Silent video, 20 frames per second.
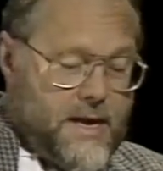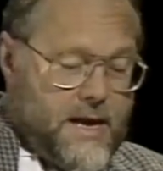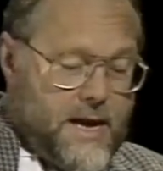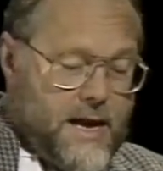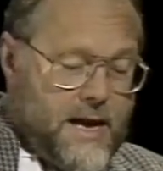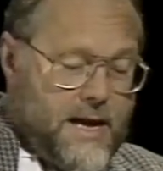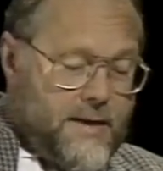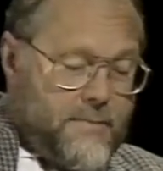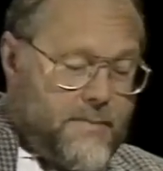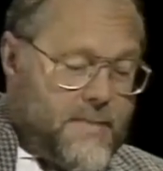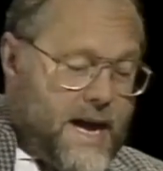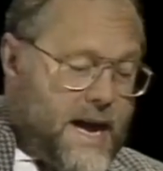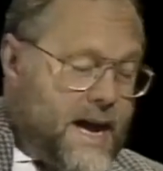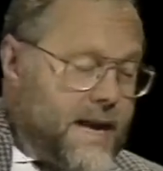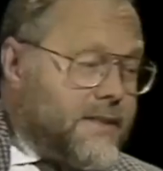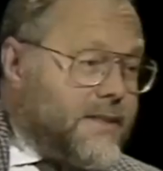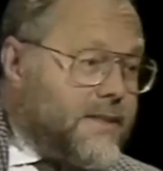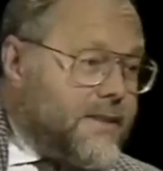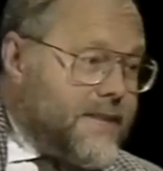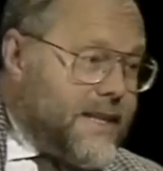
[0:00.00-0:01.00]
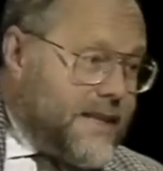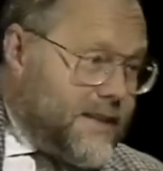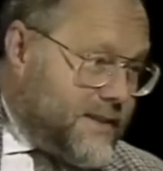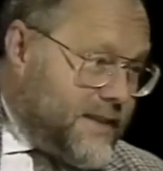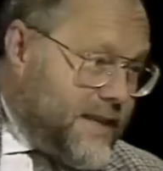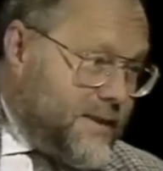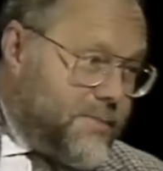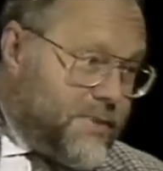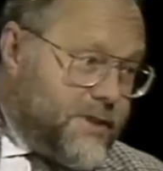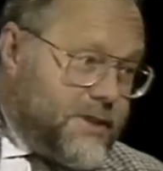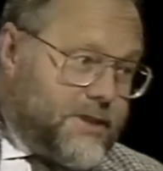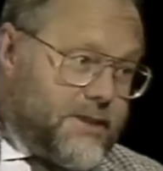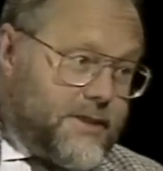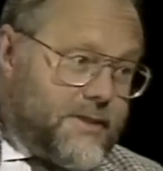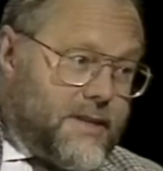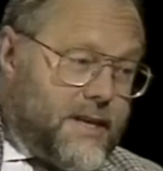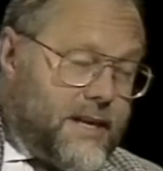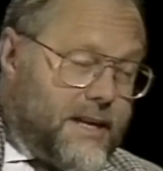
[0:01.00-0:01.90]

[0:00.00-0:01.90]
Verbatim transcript: Um, and at that temperature, the